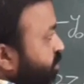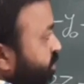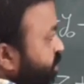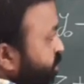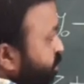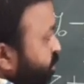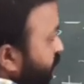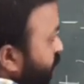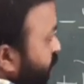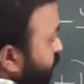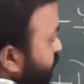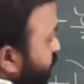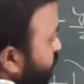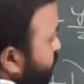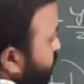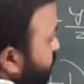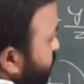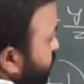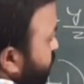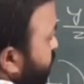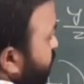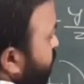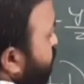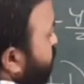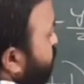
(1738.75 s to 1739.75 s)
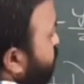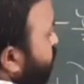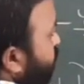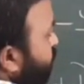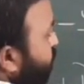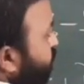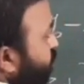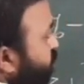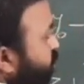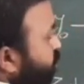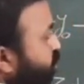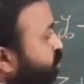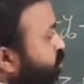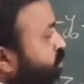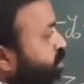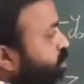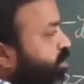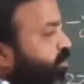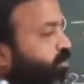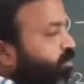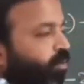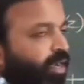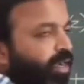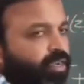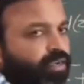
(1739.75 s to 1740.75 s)
Similarly here, by
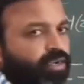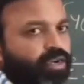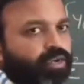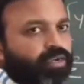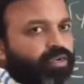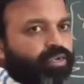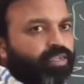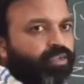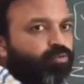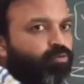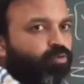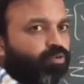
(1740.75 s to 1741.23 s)
substituting y0